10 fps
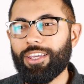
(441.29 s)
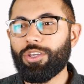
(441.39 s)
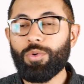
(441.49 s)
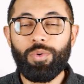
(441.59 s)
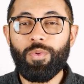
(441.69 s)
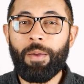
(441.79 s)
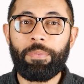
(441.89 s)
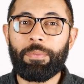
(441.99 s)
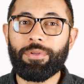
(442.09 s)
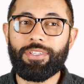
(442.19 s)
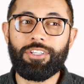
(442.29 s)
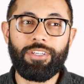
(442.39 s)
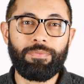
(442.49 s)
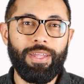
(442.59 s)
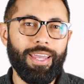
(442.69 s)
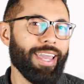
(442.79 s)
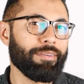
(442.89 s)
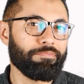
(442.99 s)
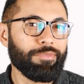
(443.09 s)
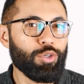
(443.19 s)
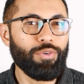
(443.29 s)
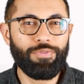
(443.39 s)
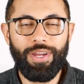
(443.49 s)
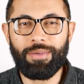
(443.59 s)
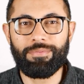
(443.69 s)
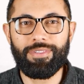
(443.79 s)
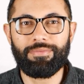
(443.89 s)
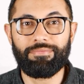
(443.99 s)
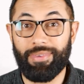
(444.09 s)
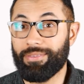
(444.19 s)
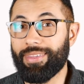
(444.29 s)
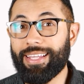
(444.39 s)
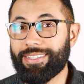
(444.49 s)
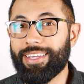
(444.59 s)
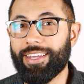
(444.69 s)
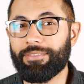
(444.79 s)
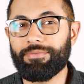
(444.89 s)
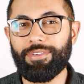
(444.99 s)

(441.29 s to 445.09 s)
You would want people to just be like, hey, cool frames, and that's it.